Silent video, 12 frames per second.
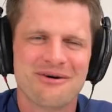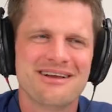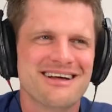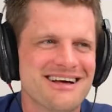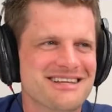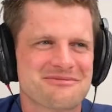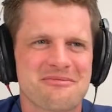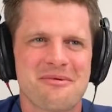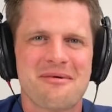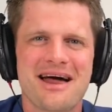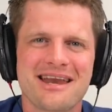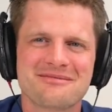well, it's
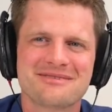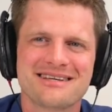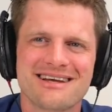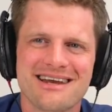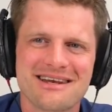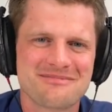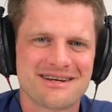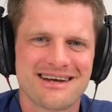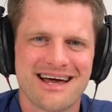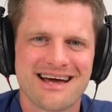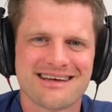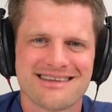reminded me a little bit
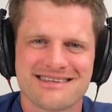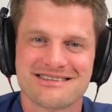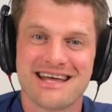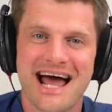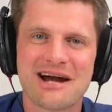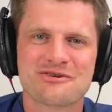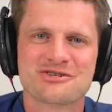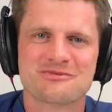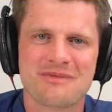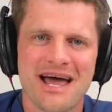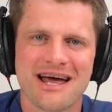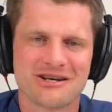like there's an Irish
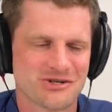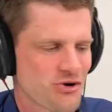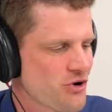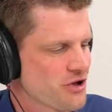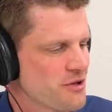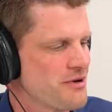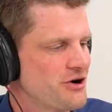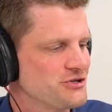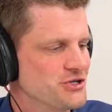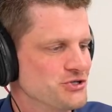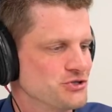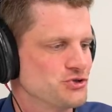man talking
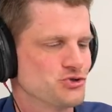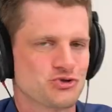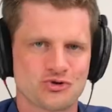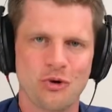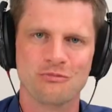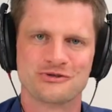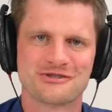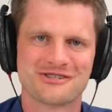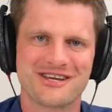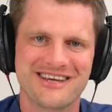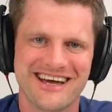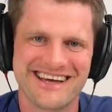about his tums.